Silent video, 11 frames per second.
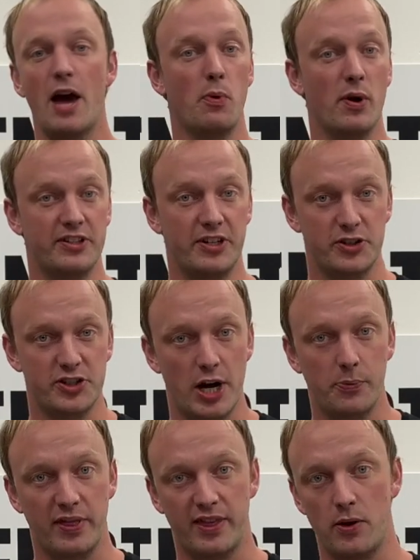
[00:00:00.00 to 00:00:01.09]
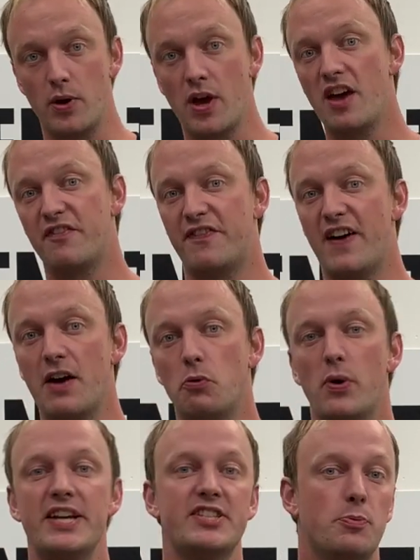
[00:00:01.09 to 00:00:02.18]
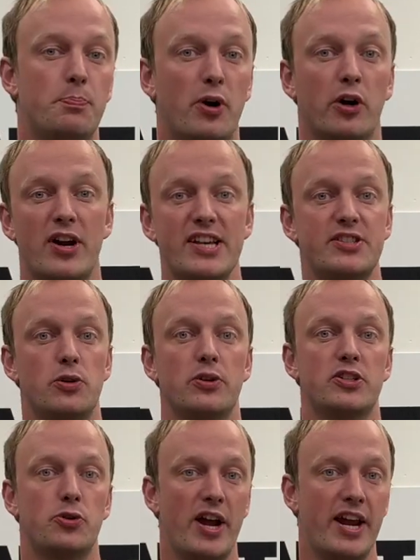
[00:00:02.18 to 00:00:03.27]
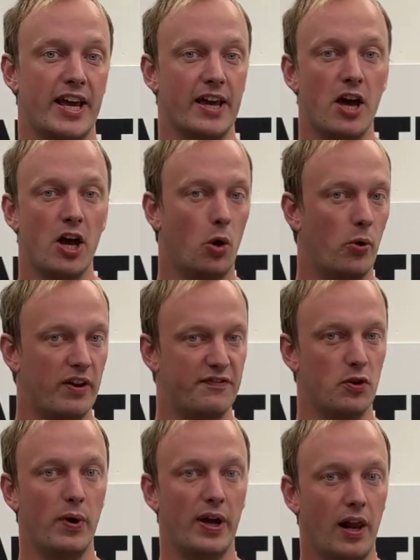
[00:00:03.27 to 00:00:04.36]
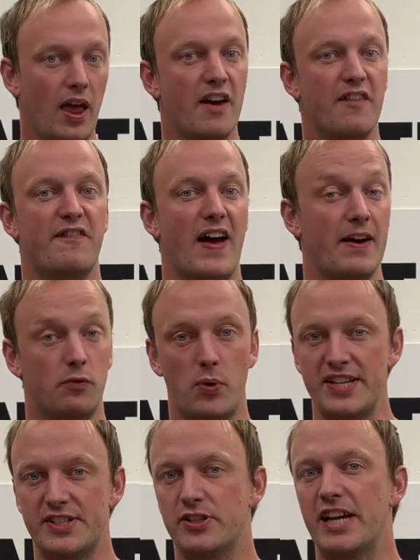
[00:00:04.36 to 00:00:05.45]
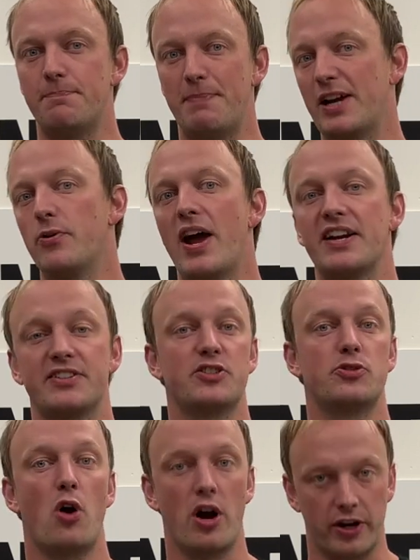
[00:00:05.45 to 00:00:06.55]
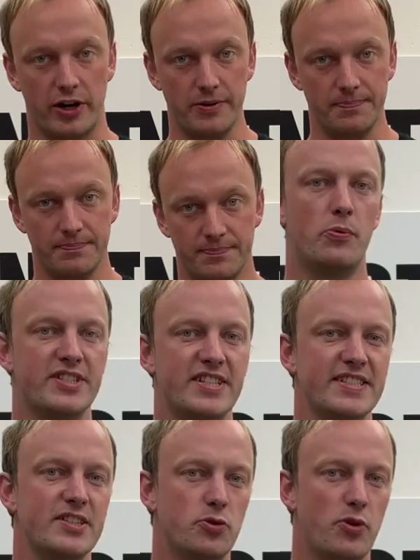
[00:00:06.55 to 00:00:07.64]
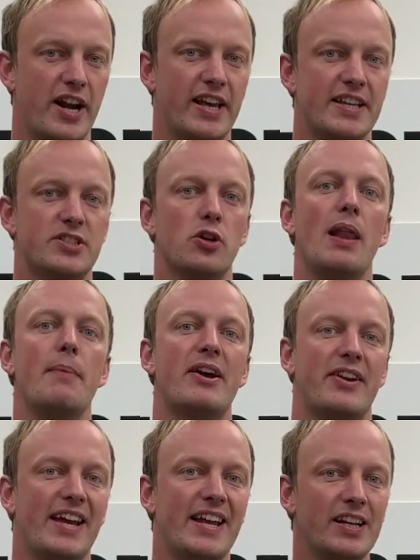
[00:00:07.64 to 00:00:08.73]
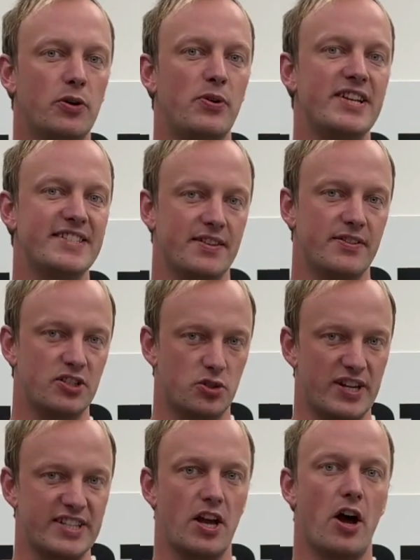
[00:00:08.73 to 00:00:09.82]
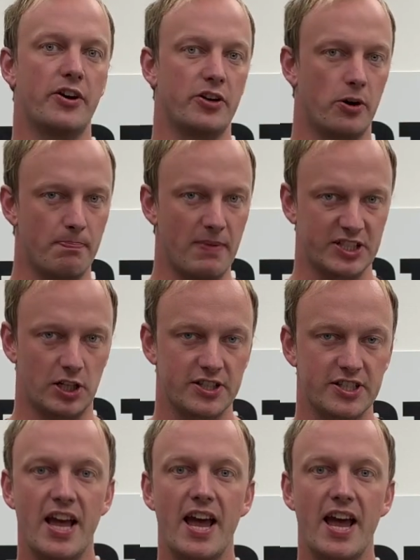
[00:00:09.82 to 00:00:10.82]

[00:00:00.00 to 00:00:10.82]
I wanted to share with you 5 ways to progress your training, or if you will, 5 ways to get bigger and stronger. Resistance training is all about increasing the stress on your muscles